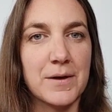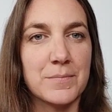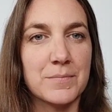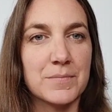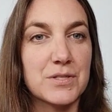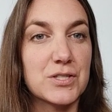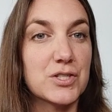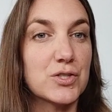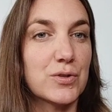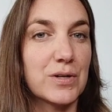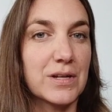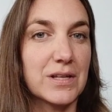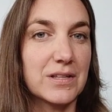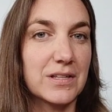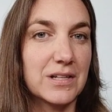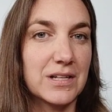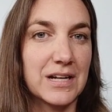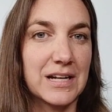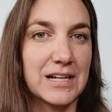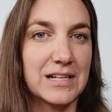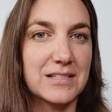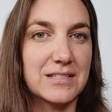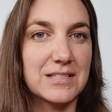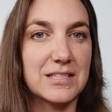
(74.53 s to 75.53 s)

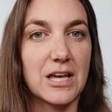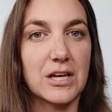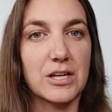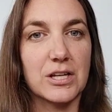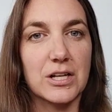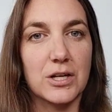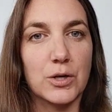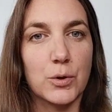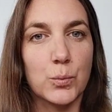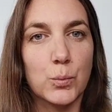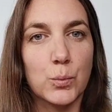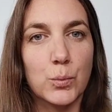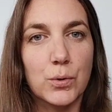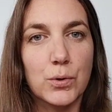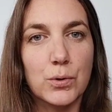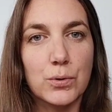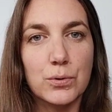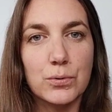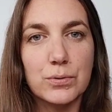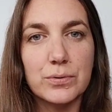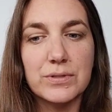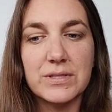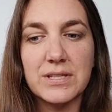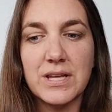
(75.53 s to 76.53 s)
strengthening cellular
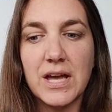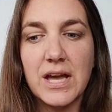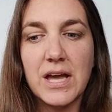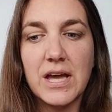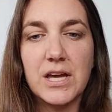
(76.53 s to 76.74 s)
walls.